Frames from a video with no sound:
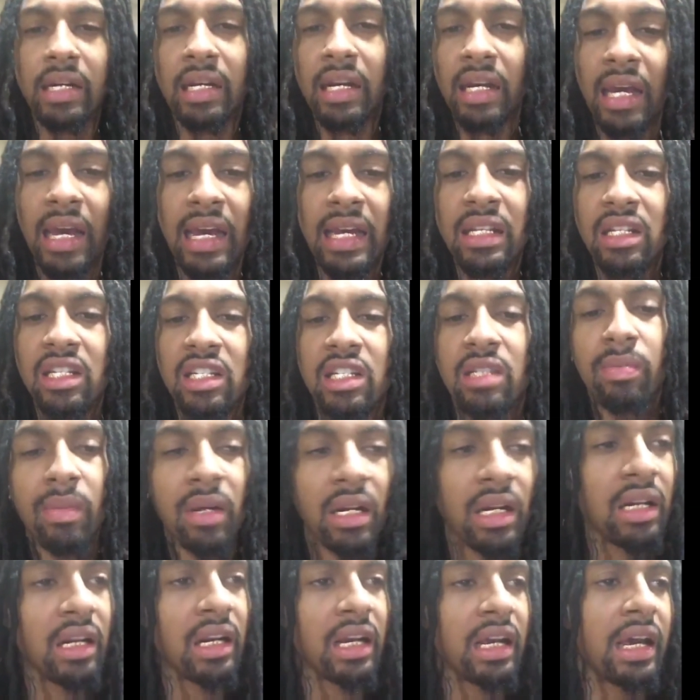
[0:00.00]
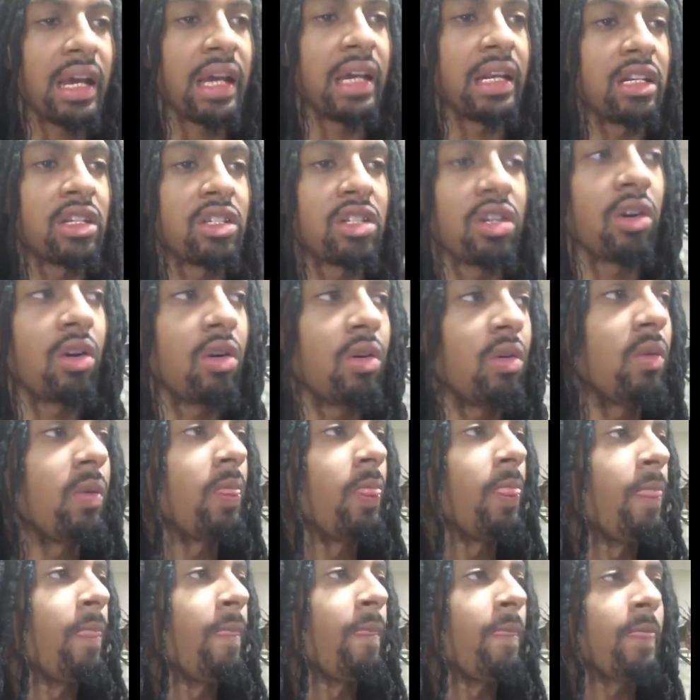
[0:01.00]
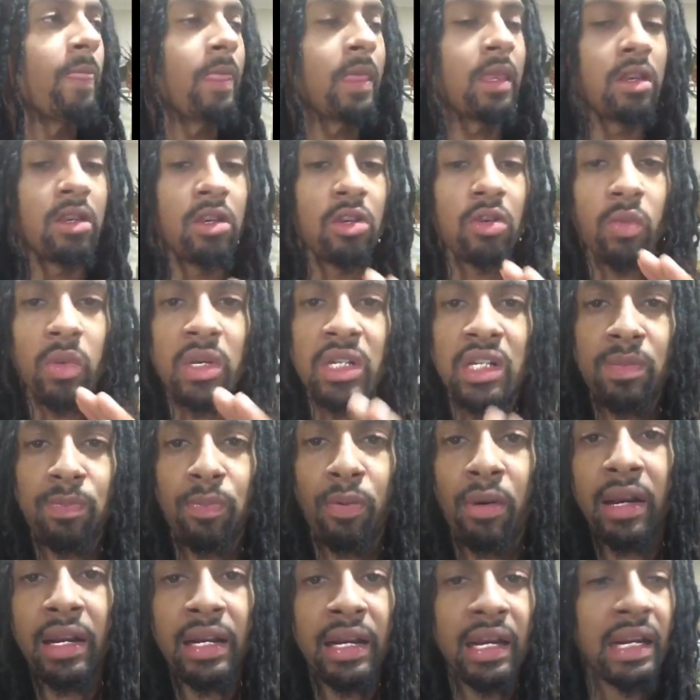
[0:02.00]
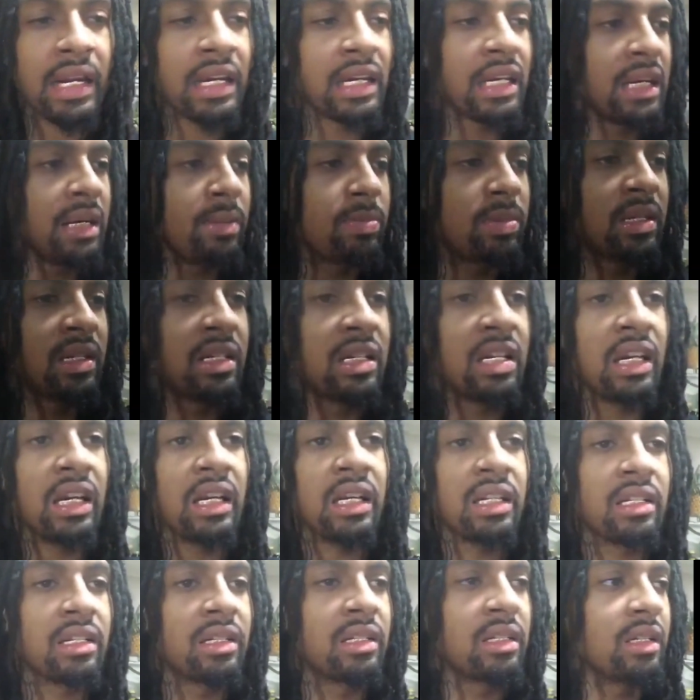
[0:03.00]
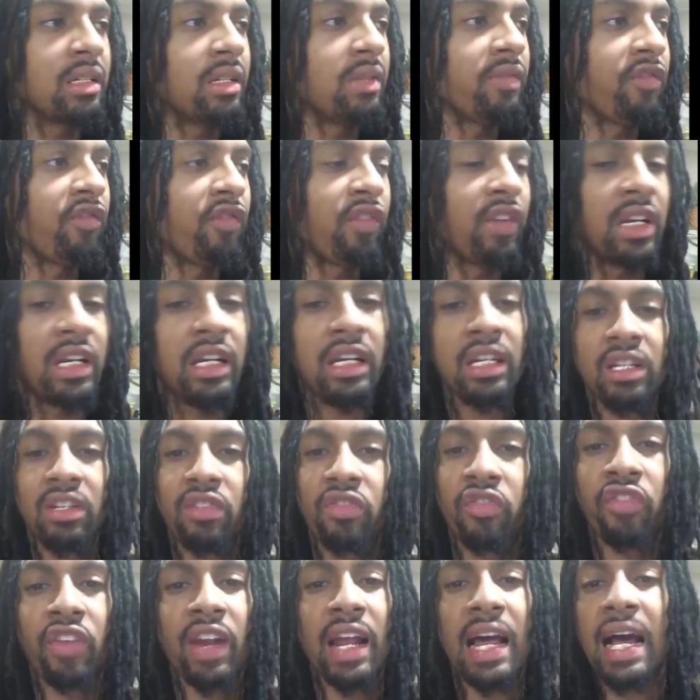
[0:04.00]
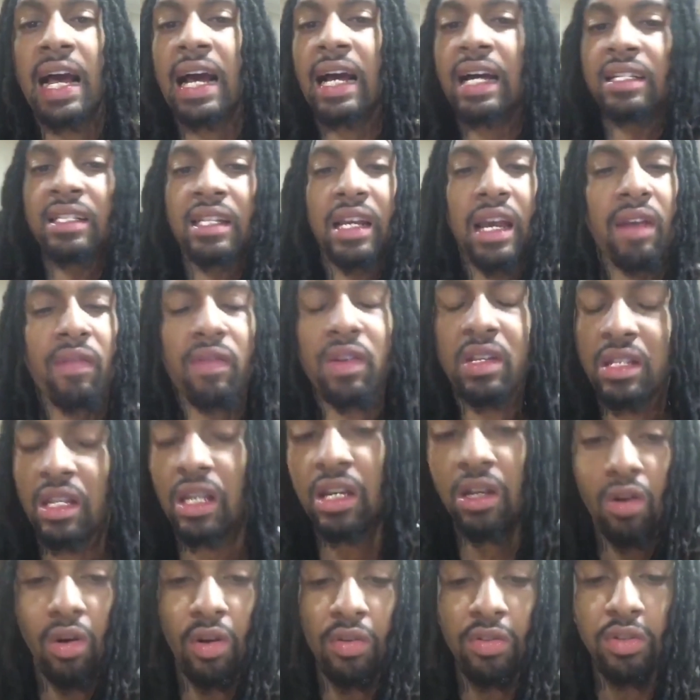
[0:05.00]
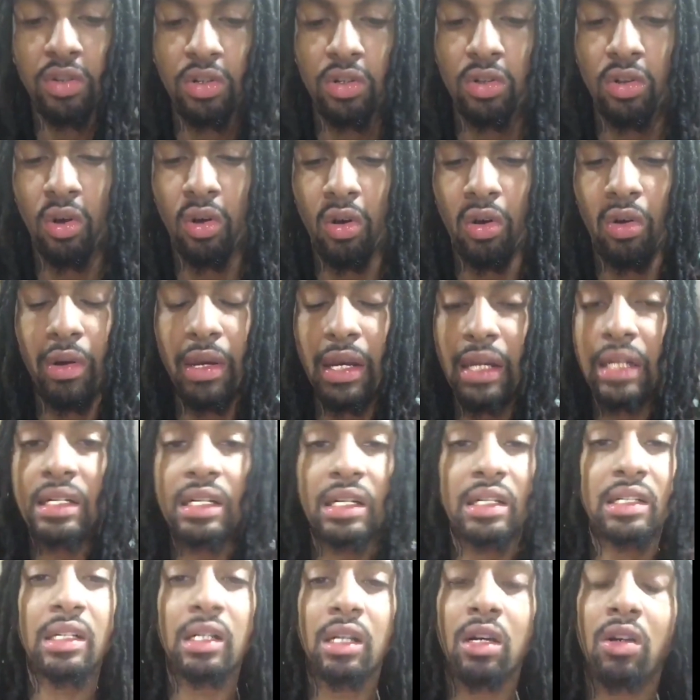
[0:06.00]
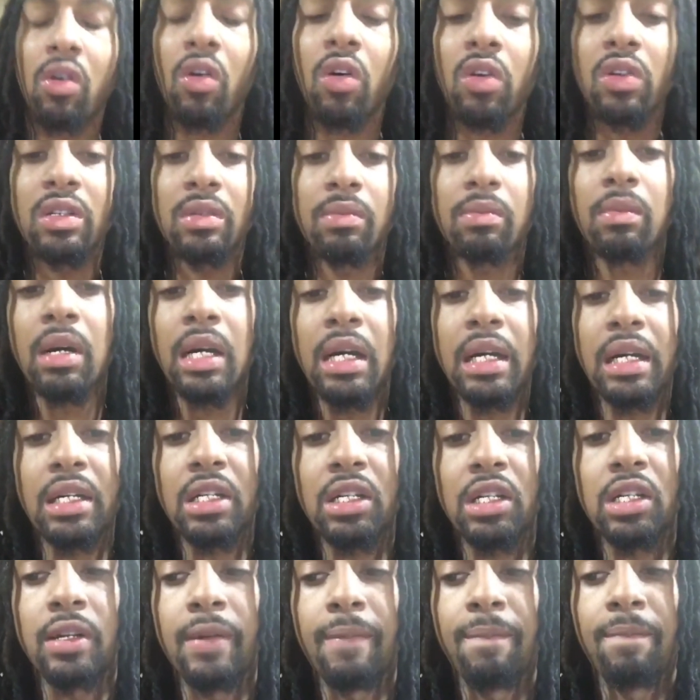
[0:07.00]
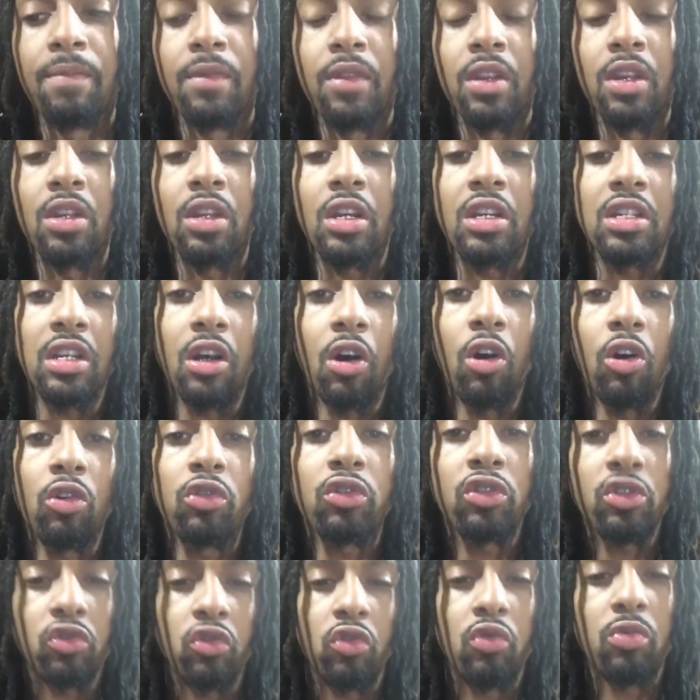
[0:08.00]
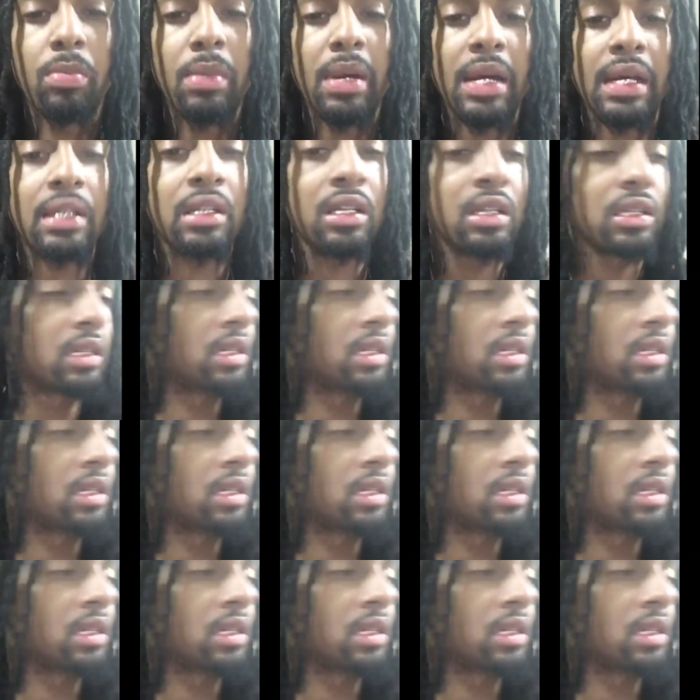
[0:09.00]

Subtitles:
They hate the smell of that. So we spray that. It keeps ticks, fleas, flies, everything off the dog. It doesn't cost much. There's old school methods.